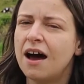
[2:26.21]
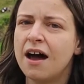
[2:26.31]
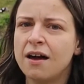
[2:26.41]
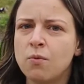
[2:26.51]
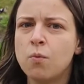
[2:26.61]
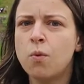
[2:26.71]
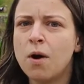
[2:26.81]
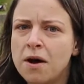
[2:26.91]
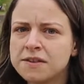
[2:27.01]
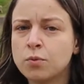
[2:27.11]
I
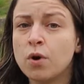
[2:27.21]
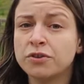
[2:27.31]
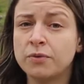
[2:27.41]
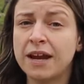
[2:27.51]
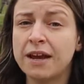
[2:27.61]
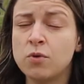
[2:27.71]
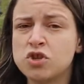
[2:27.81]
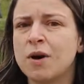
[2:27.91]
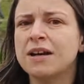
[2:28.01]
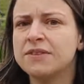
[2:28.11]
was wondering
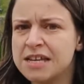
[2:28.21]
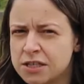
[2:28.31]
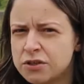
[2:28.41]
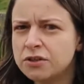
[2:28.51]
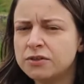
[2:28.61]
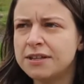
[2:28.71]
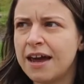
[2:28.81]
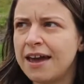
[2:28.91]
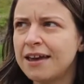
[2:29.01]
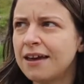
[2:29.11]
which one of these two to
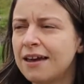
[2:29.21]
take,